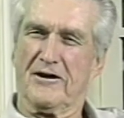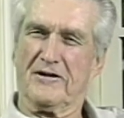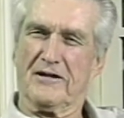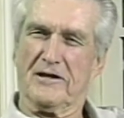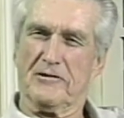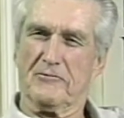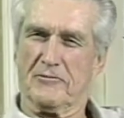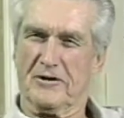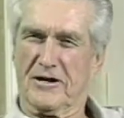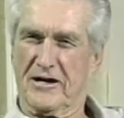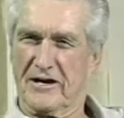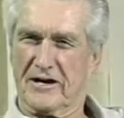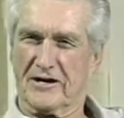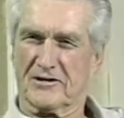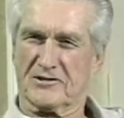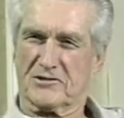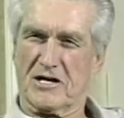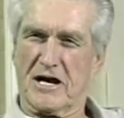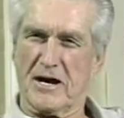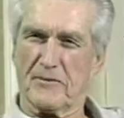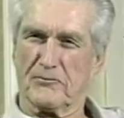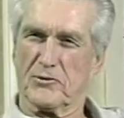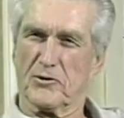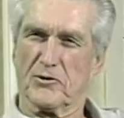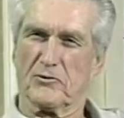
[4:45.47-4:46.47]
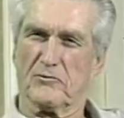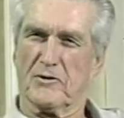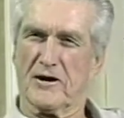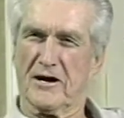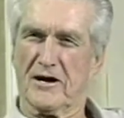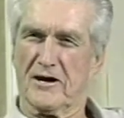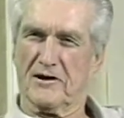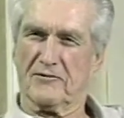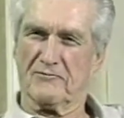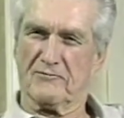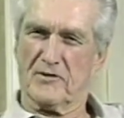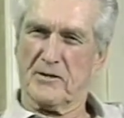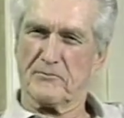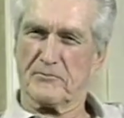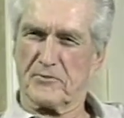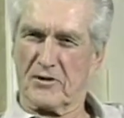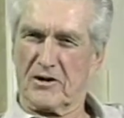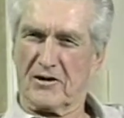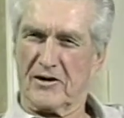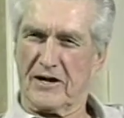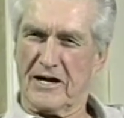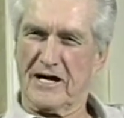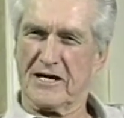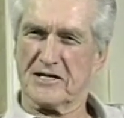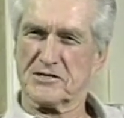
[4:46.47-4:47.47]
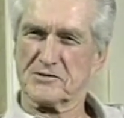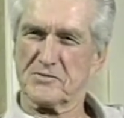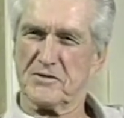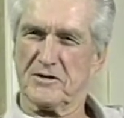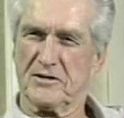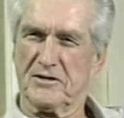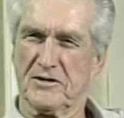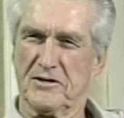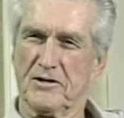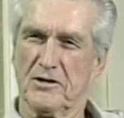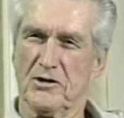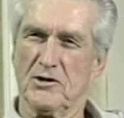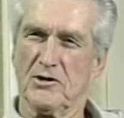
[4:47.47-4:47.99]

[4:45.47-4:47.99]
and then we had a chapel choir of upperclassmen